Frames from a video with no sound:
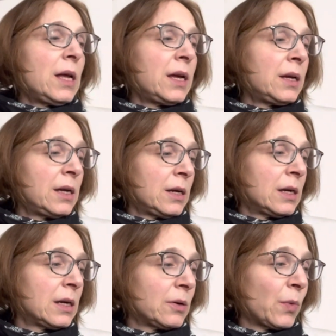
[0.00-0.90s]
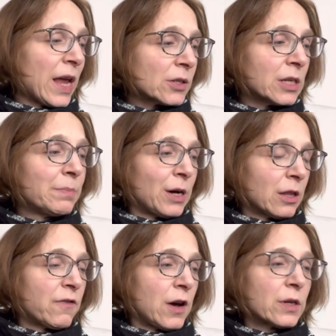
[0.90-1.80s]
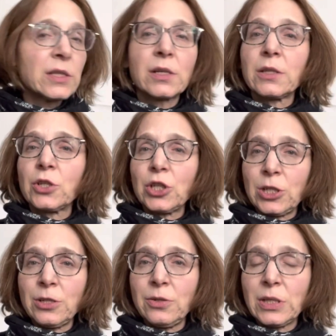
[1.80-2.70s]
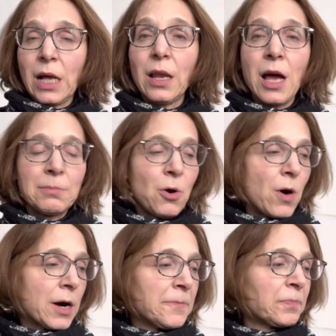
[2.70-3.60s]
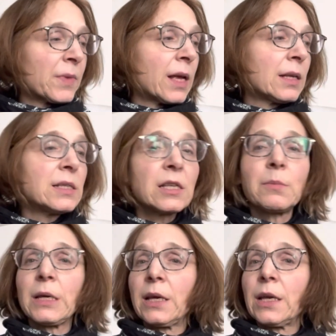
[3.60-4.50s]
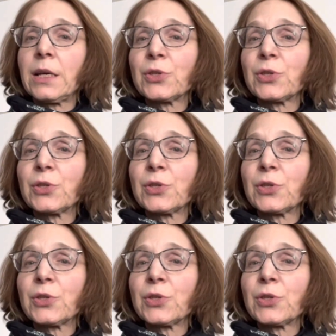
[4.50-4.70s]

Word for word: we actually both focused on the shoes a lot more, at least at the beginning.